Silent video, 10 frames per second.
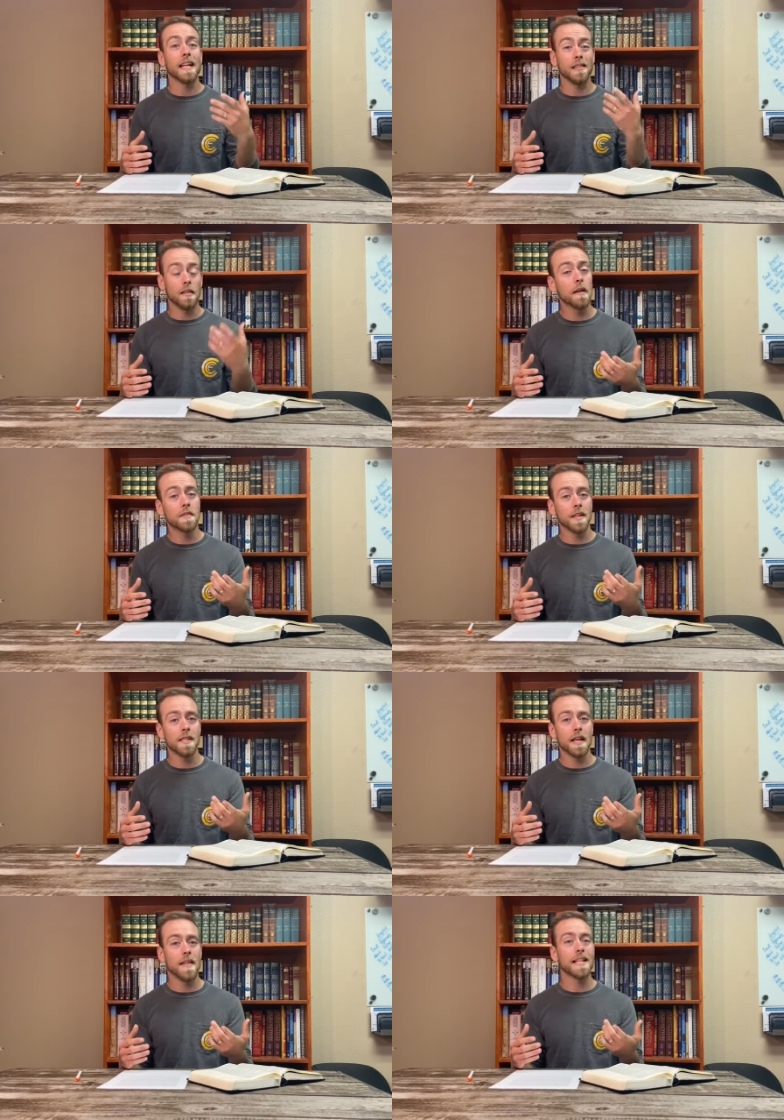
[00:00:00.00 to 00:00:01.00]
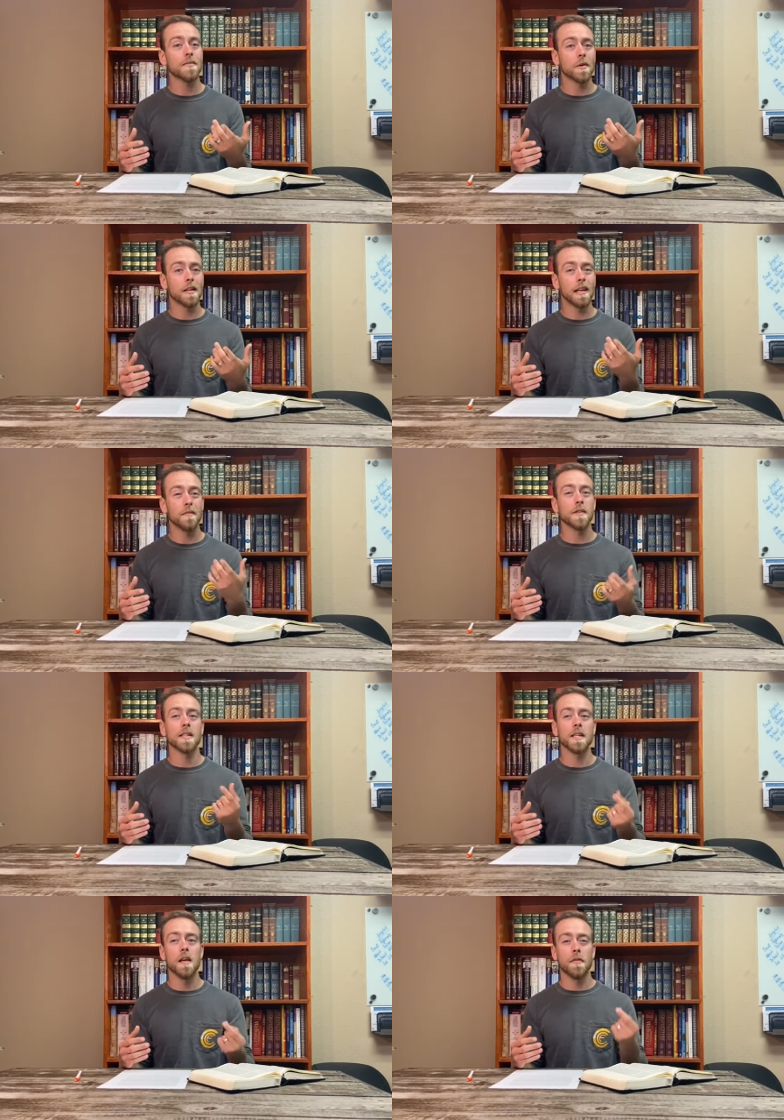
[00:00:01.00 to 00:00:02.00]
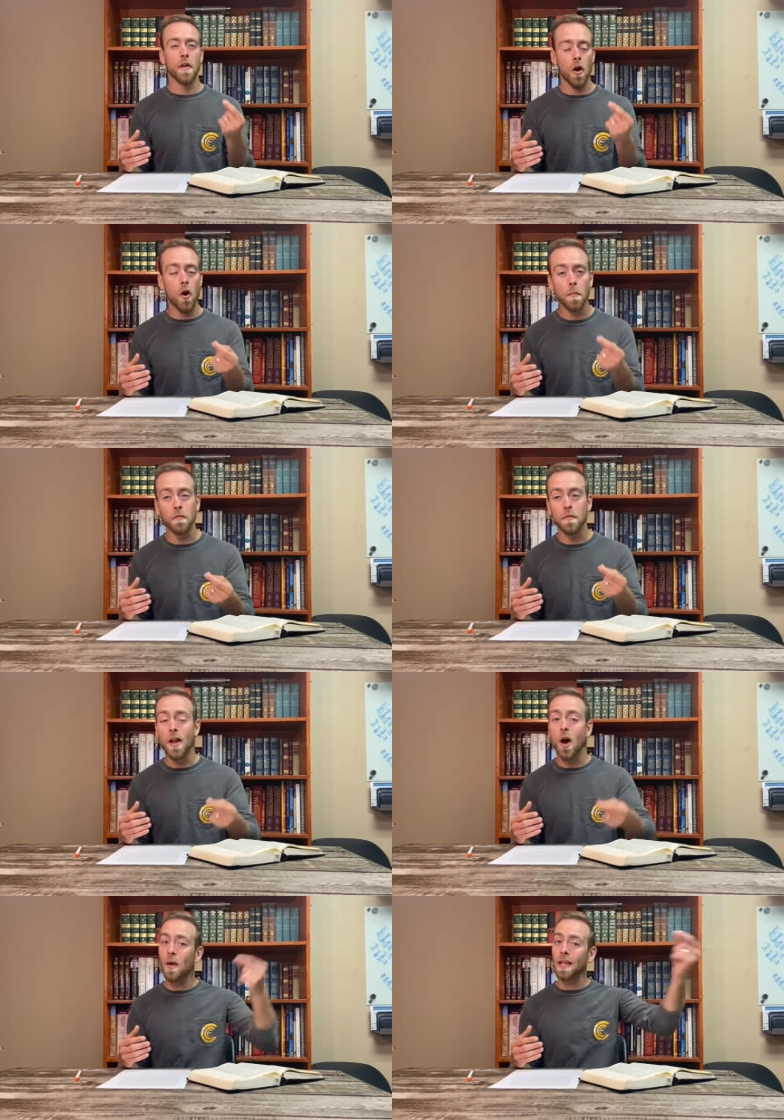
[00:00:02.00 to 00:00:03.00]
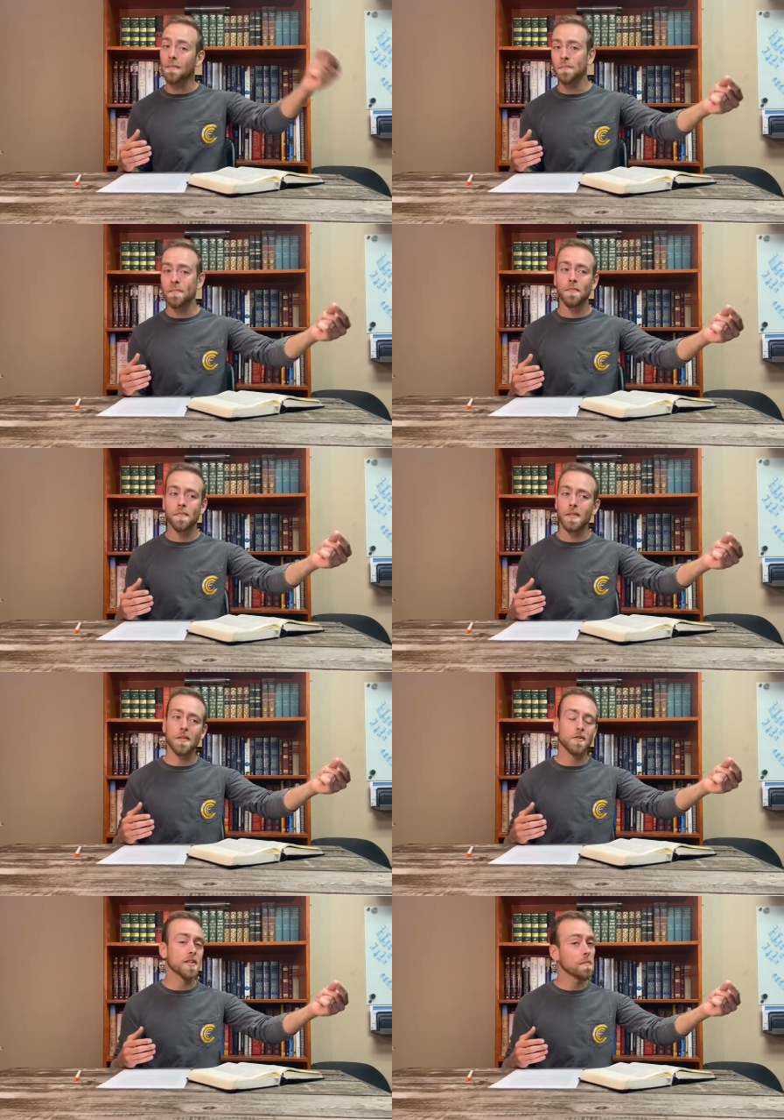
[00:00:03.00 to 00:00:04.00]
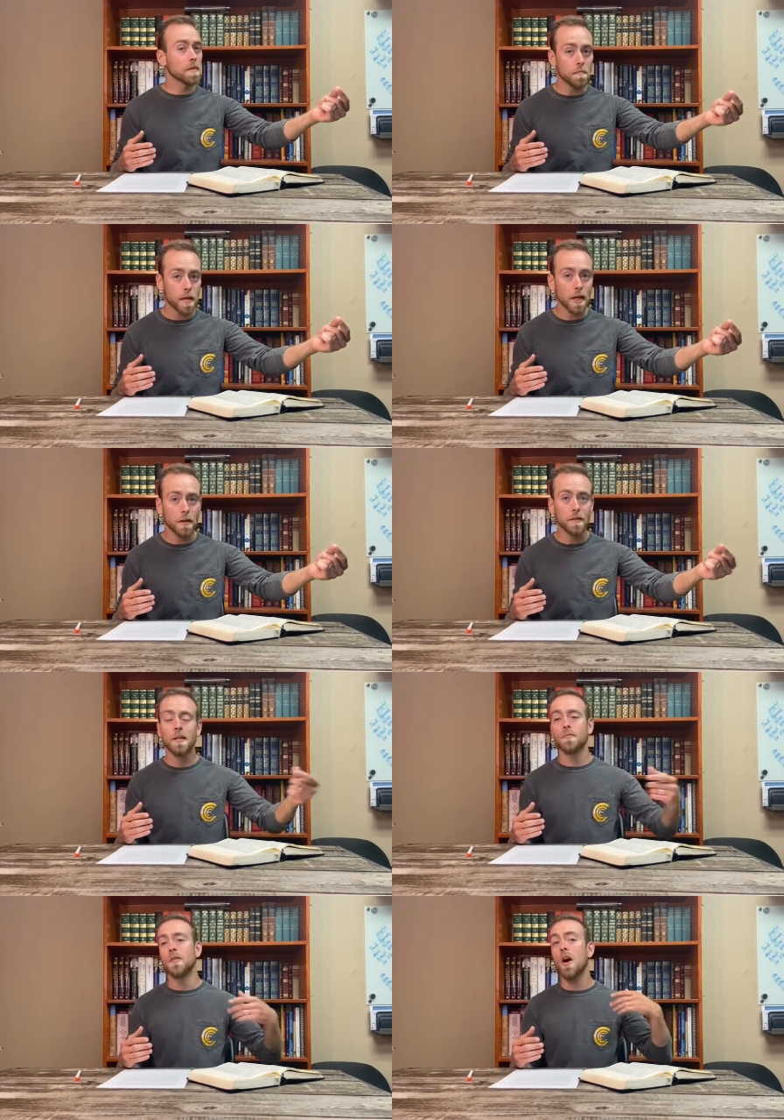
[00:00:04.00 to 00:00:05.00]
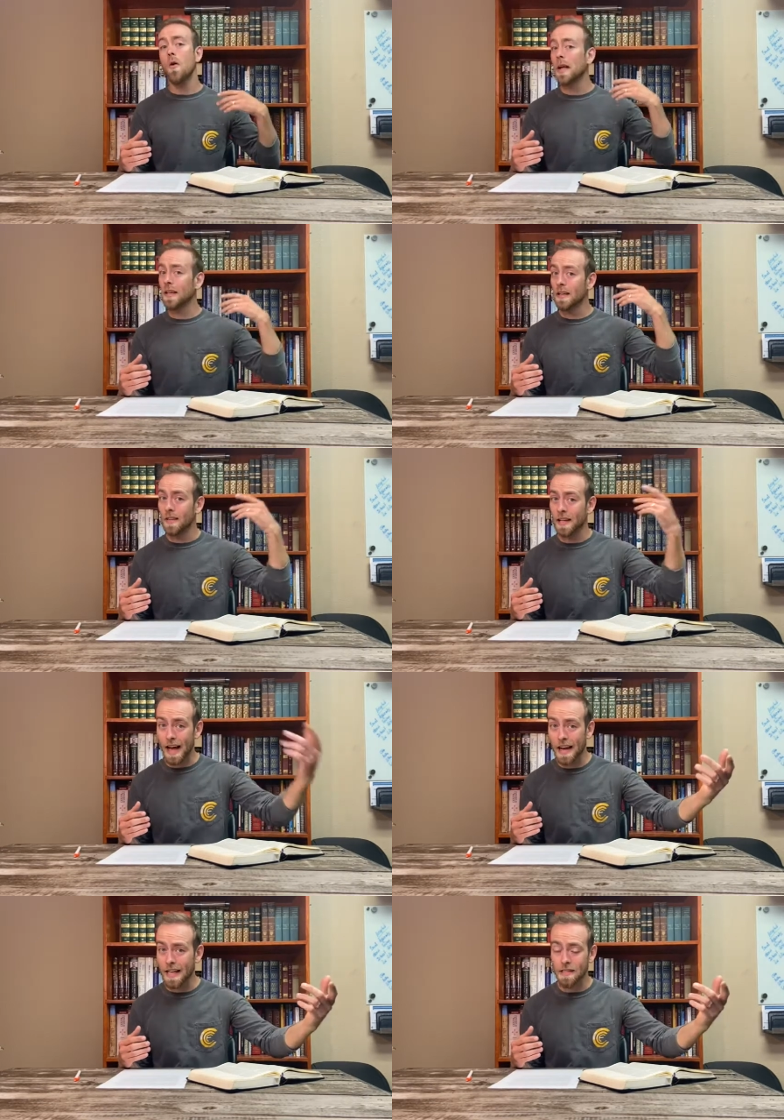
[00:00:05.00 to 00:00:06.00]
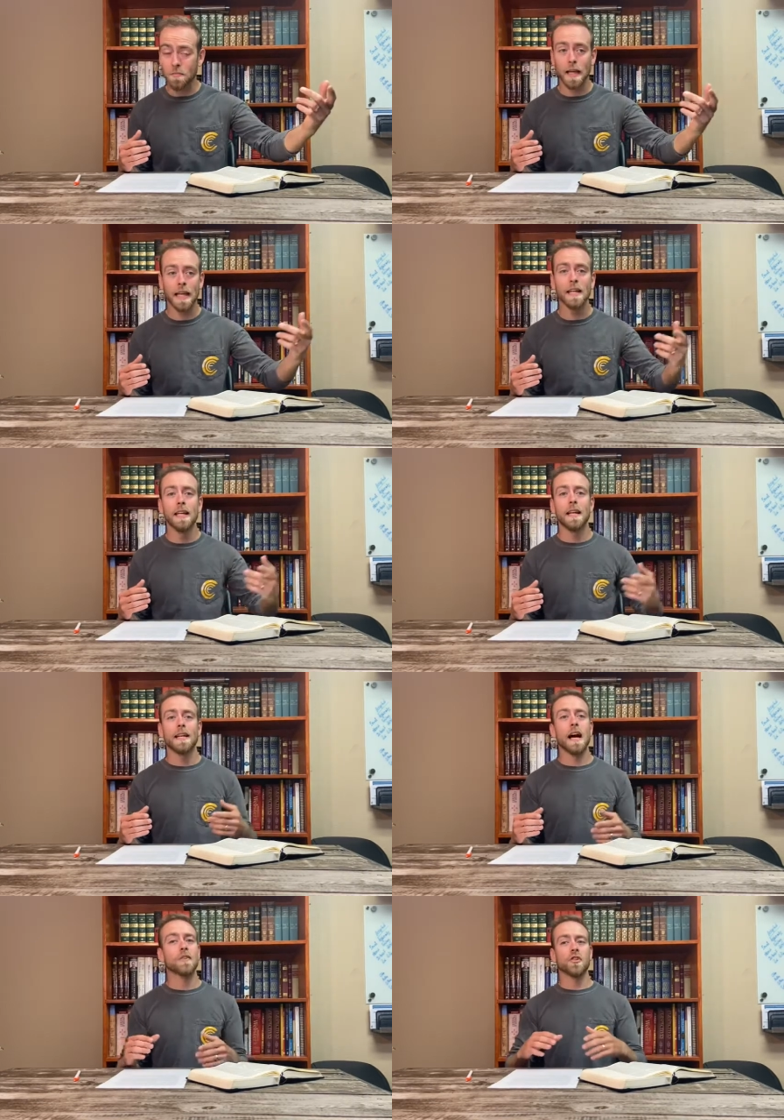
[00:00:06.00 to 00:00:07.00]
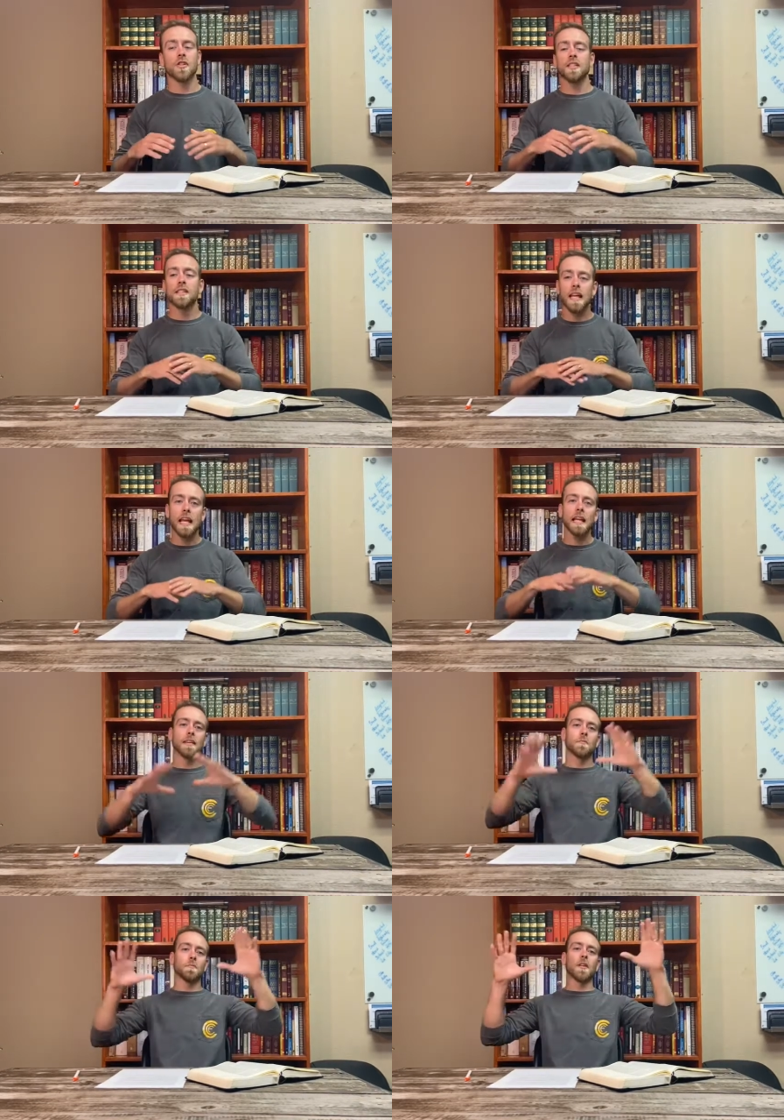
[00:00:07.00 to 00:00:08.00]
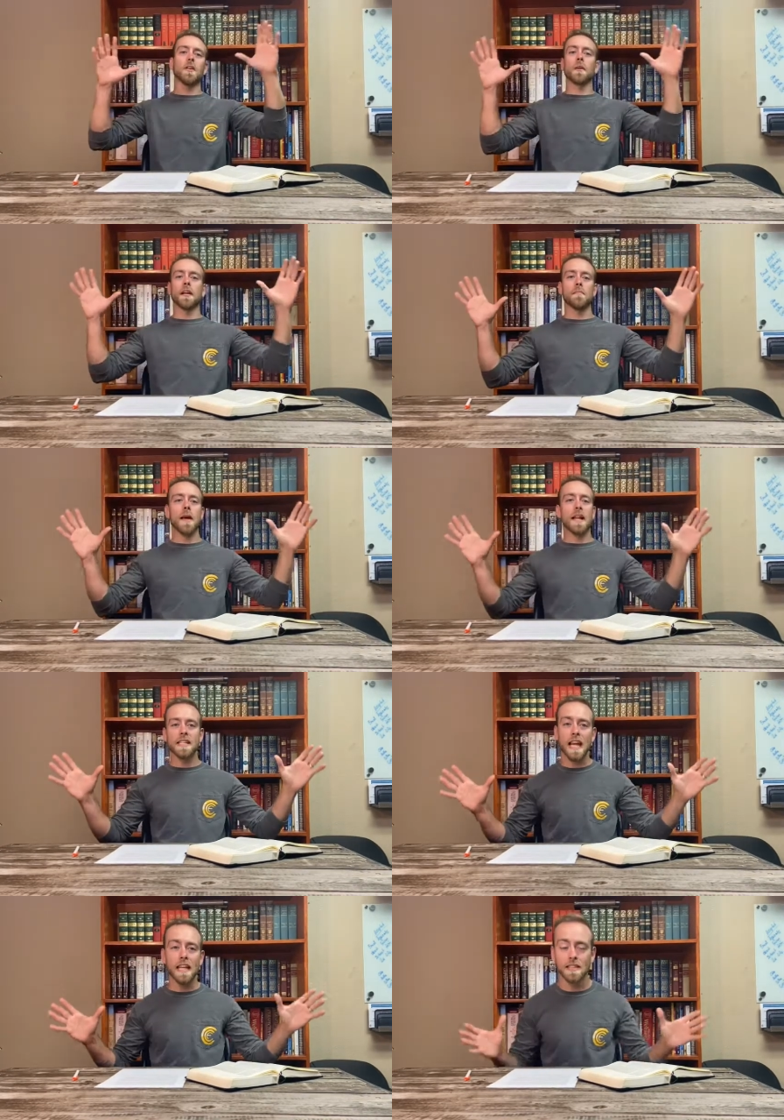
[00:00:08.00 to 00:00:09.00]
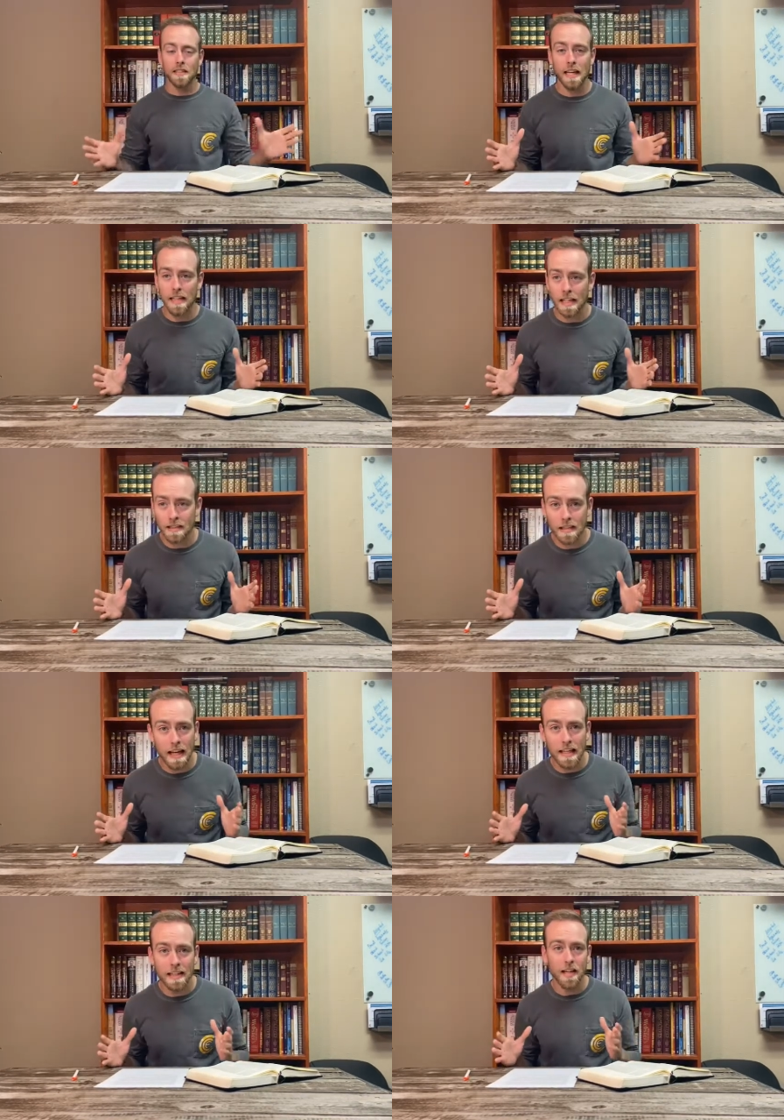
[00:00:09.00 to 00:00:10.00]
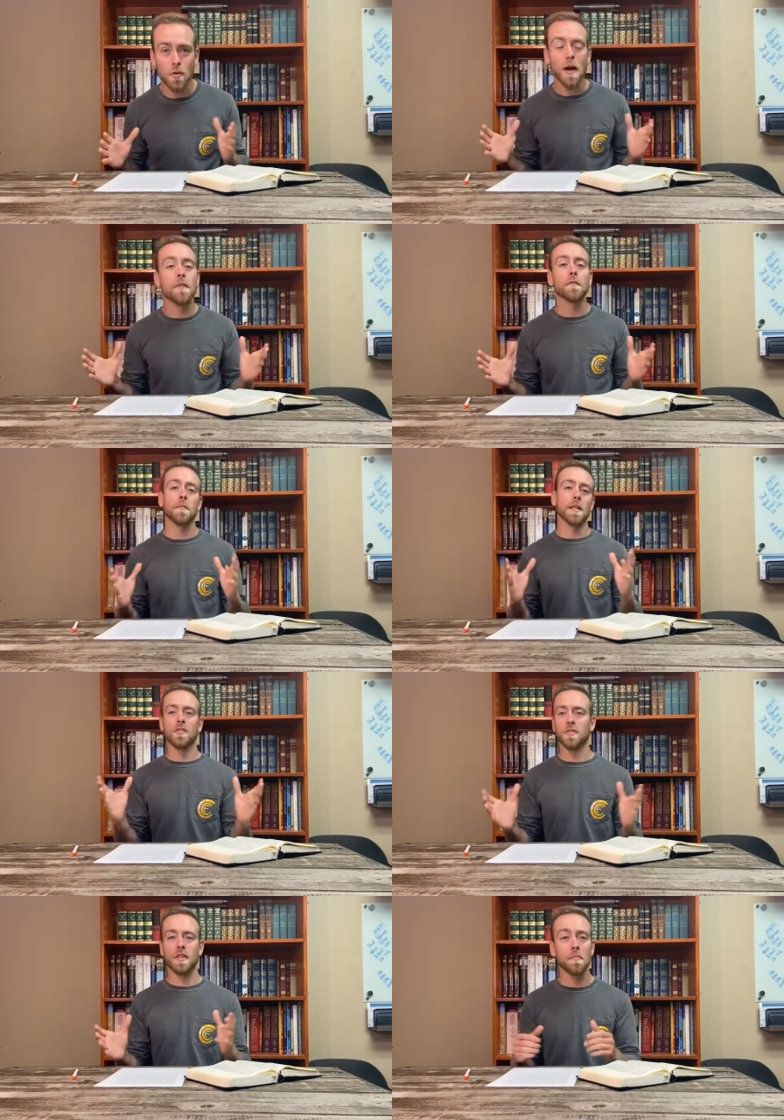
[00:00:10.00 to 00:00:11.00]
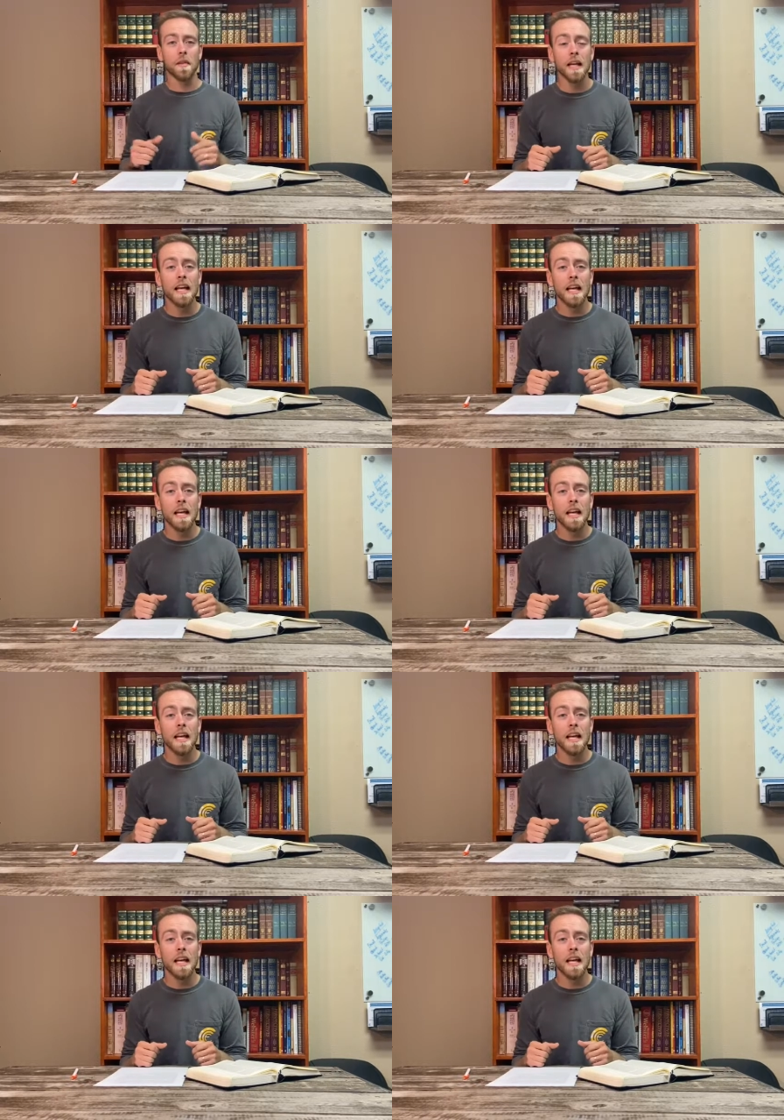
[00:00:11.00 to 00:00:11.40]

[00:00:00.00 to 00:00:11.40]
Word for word: He loves us. And that's what gives us the hope of knowing that there's something bigger, knowing that God has a plan. Not just saying, you know, we're going to meditate and, and, and, and get away from this or something.